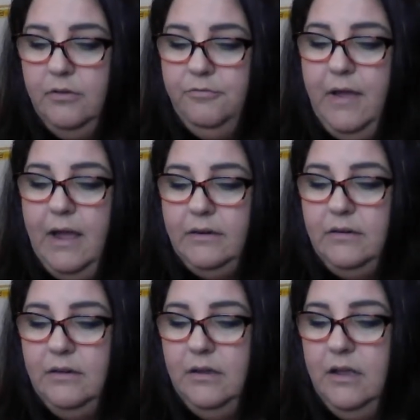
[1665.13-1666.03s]

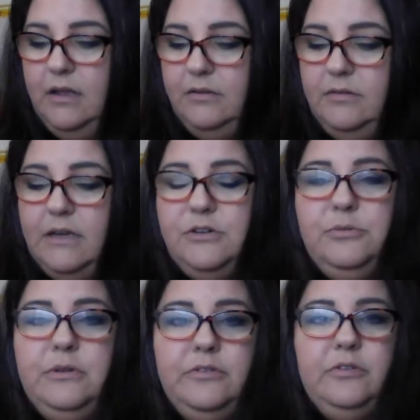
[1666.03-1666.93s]
Fact:
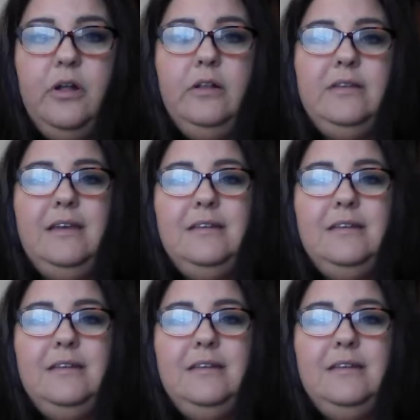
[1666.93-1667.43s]
sexual assault